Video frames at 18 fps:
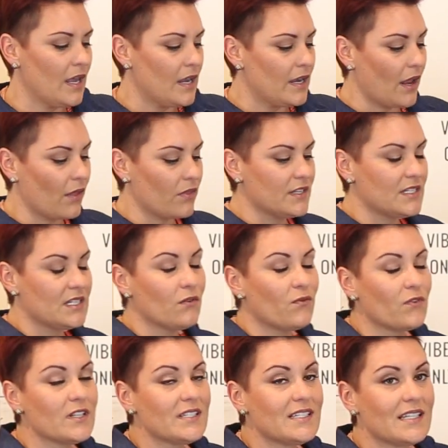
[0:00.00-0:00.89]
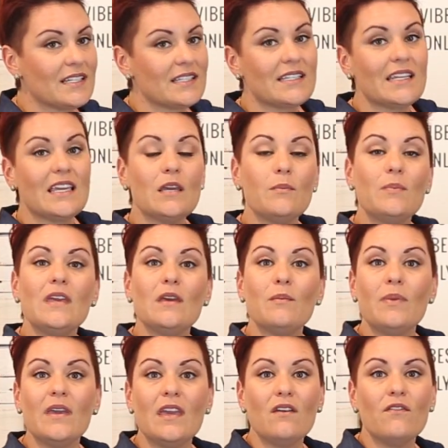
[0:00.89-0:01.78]
Now, the difference is
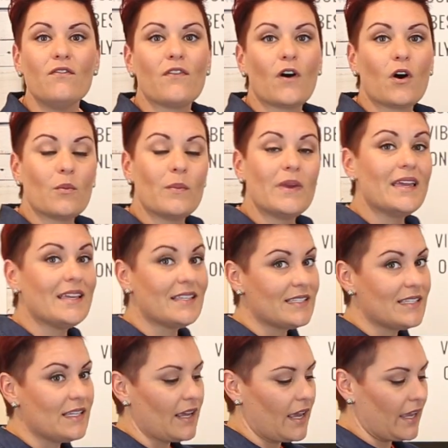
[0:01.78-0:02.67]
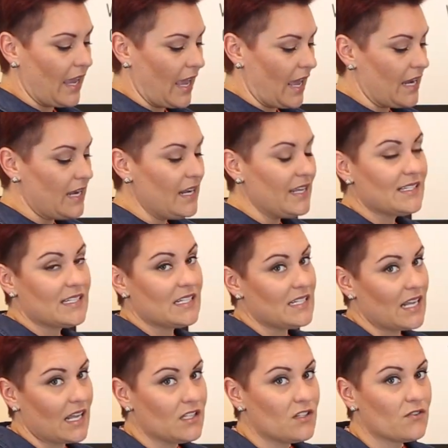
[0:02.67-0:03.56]
EPP foam is, again, it's a
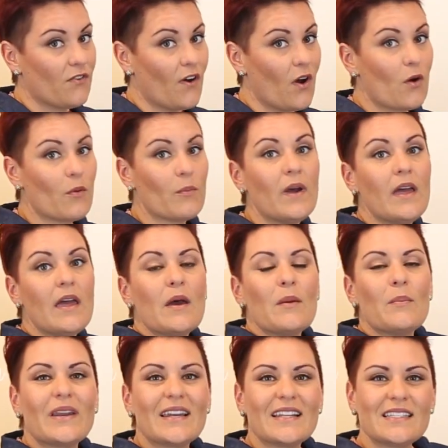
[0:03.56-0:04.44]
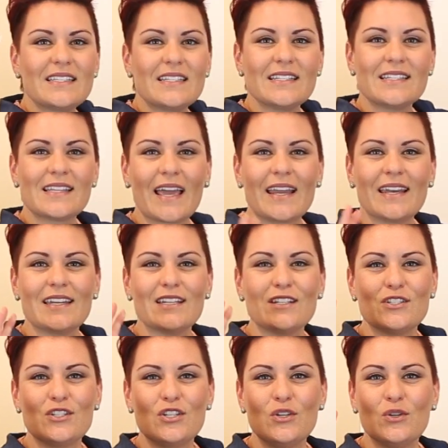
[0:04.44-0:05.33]
dense foam, but it's designed
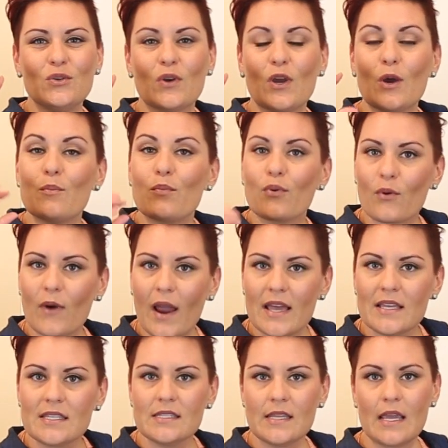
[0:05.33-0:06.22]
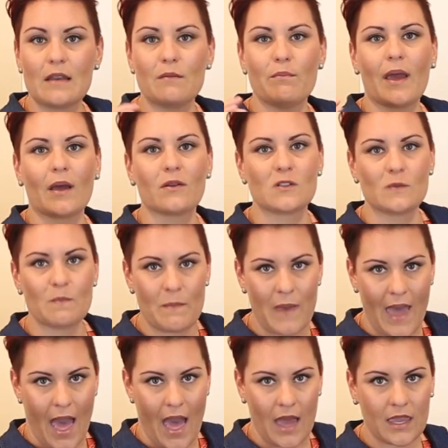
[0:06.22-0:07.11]
to compress and bounce
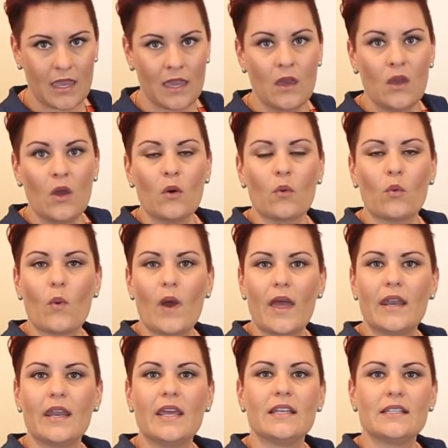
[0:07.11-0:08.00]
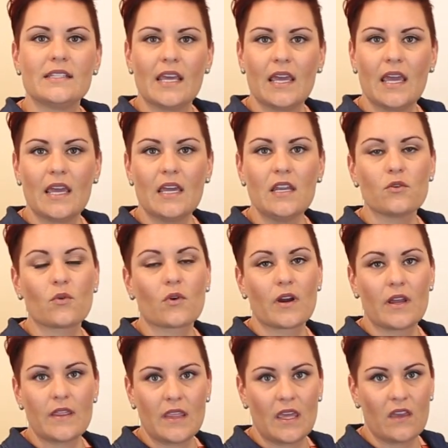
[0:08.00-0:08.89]
back when it's hit or
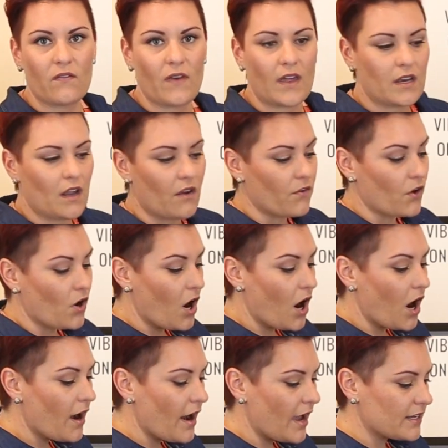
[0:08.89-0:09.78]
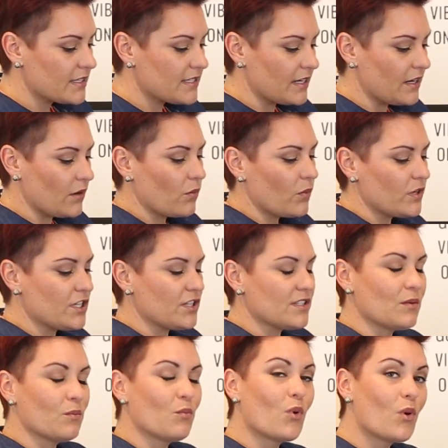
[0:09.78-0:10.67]
in the event of a car accident, which is
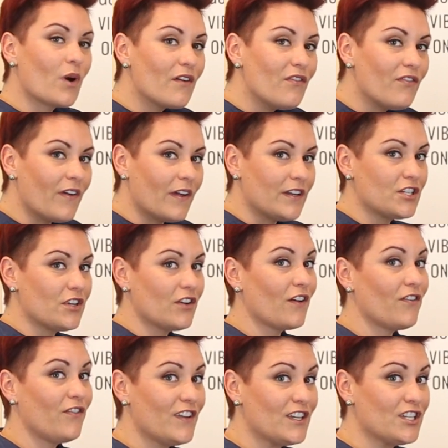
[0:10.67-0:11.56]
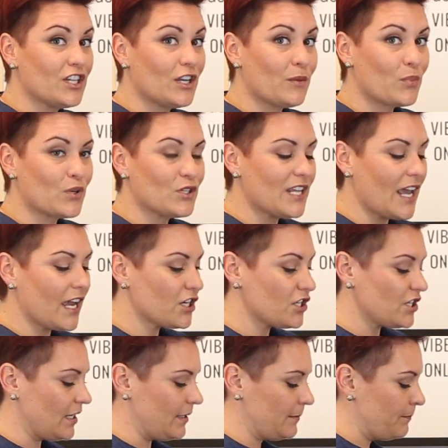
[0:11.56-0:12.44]
a more efficient
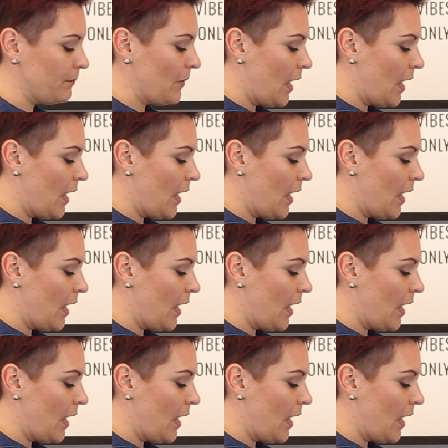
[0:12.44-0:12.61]
protection.